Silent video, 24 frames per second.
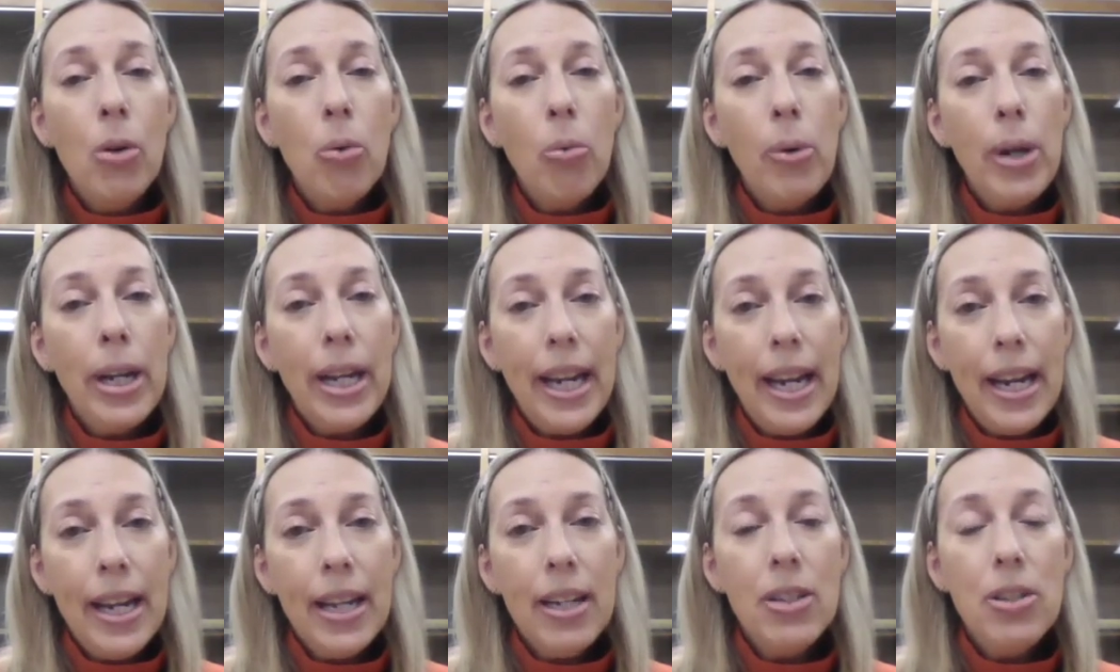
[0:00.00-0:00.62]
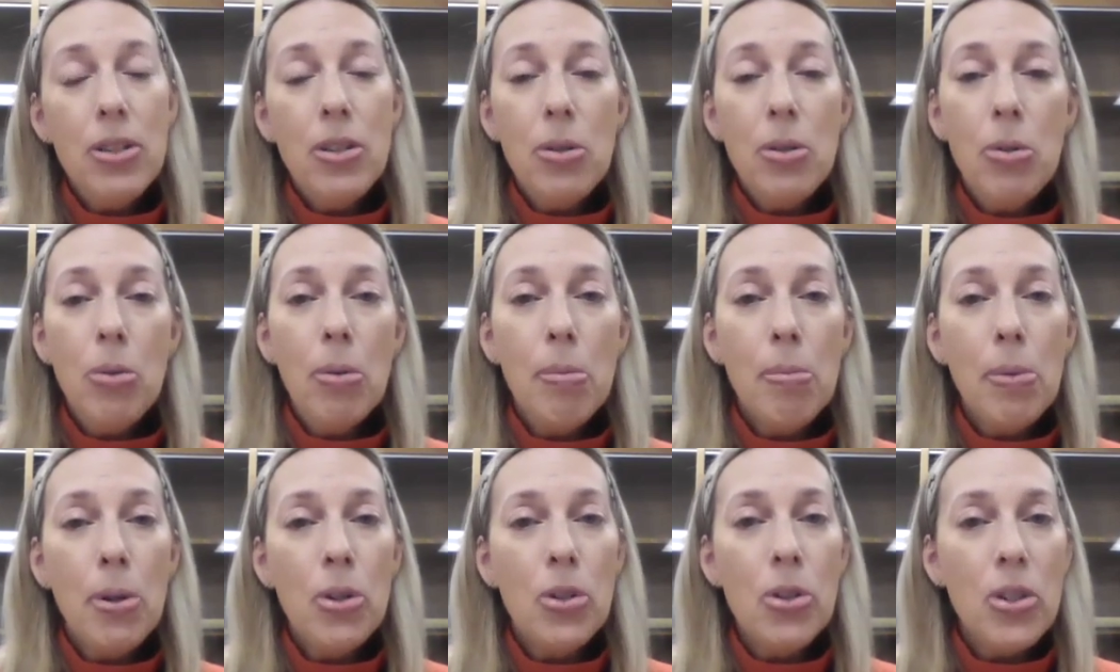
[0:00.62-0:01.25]
We can do
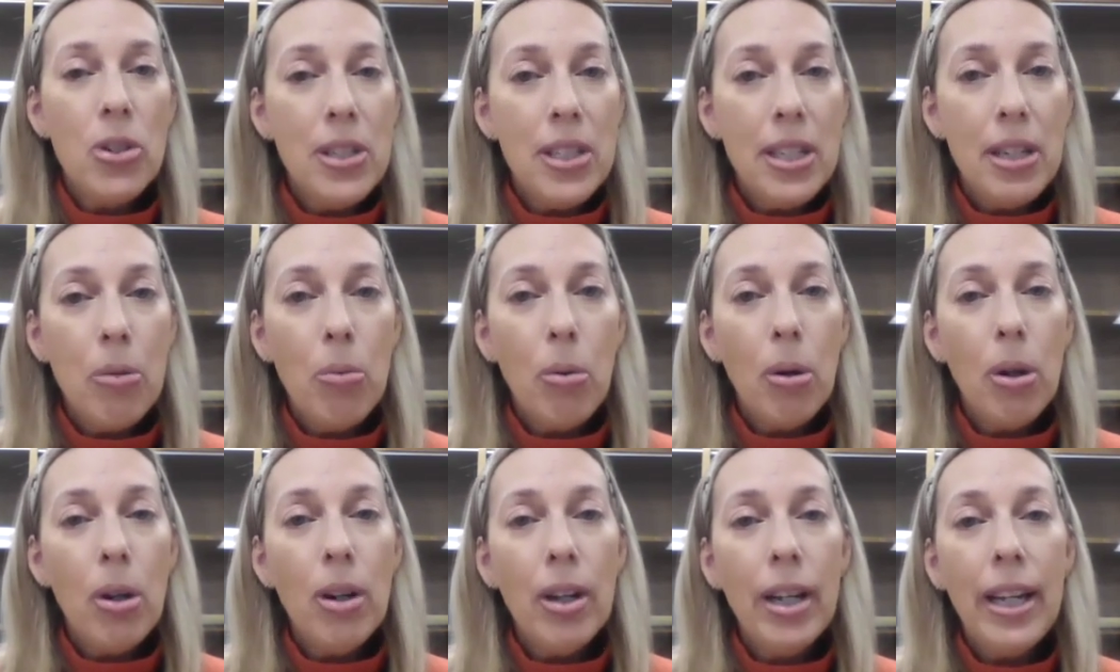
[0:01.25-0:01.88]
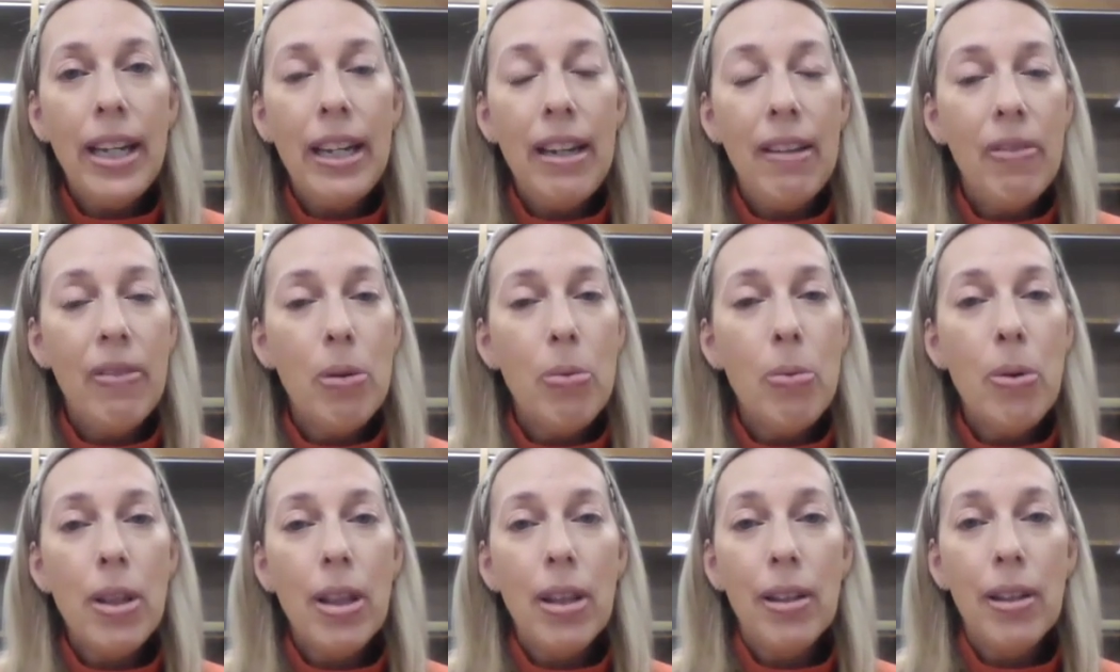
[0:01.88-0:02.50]
emergency work
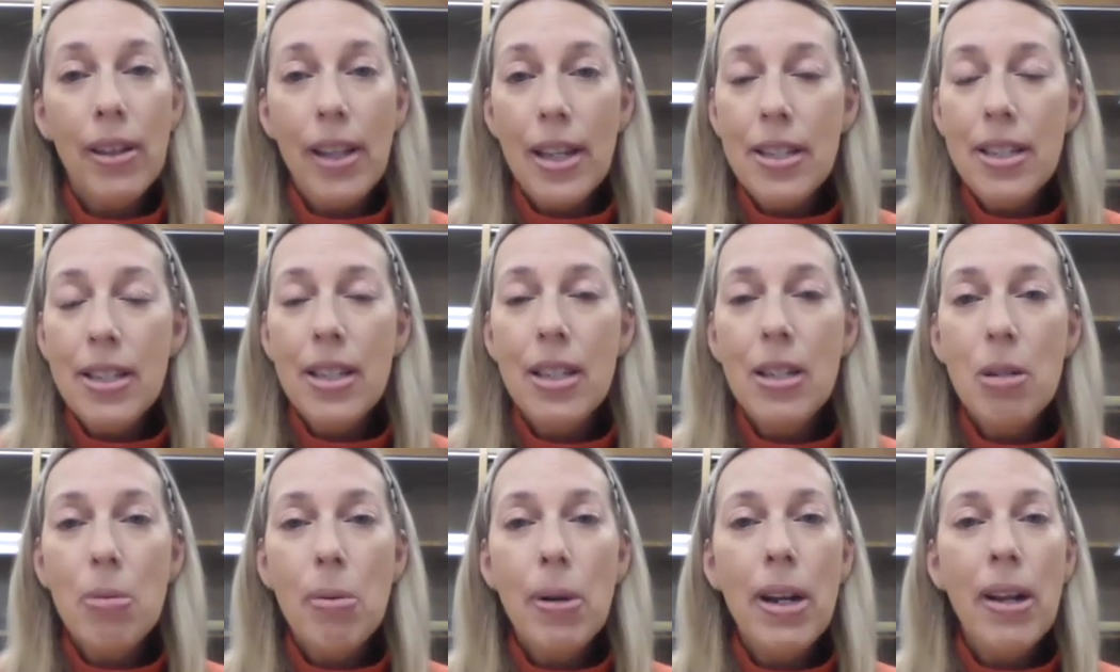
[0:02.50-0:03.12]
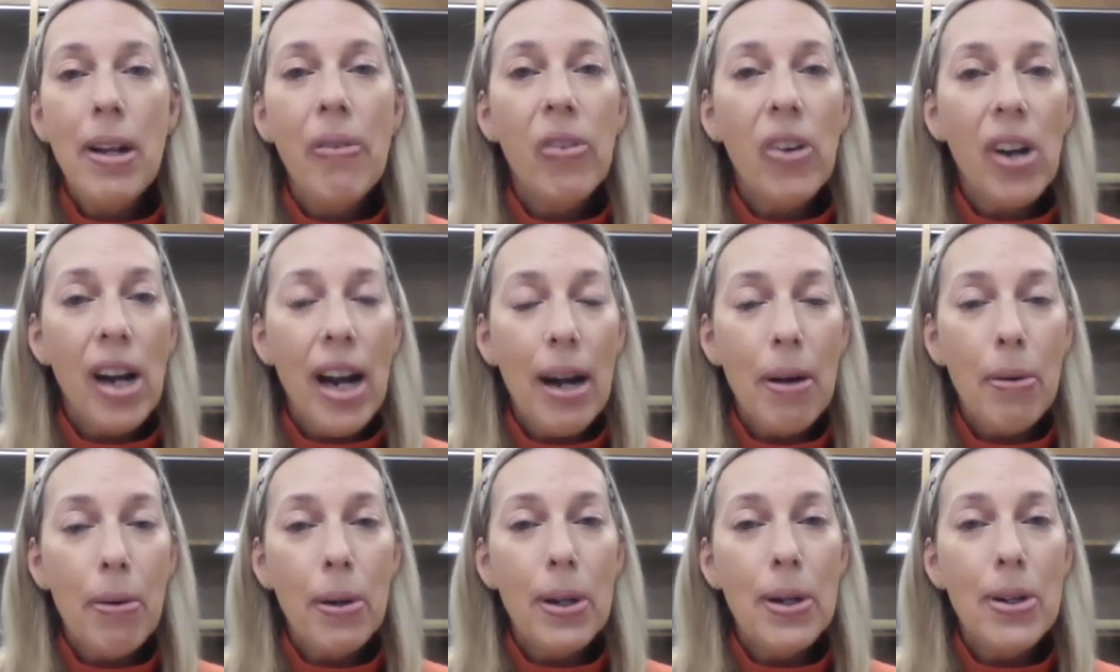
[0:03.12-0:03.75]
even with less than 24
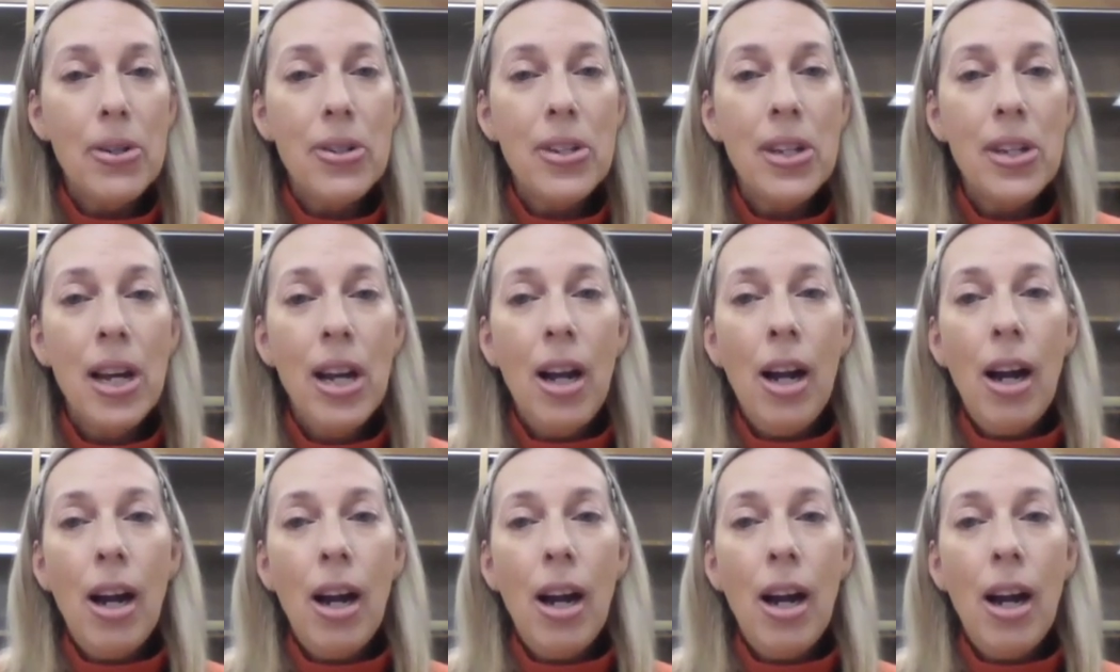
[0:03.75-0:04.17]
hours.